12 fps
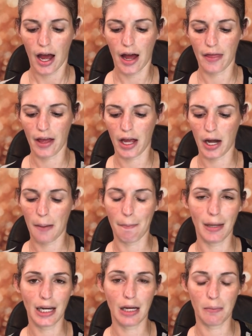And then
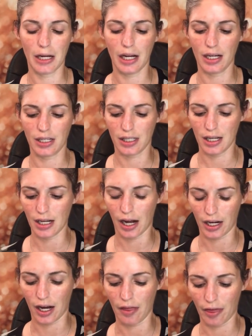mini me
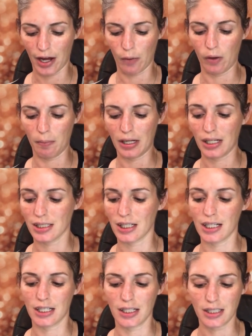I got that one because
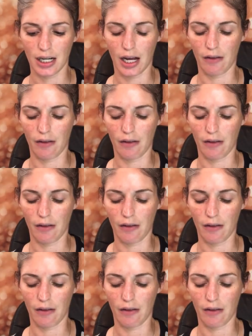it doesn't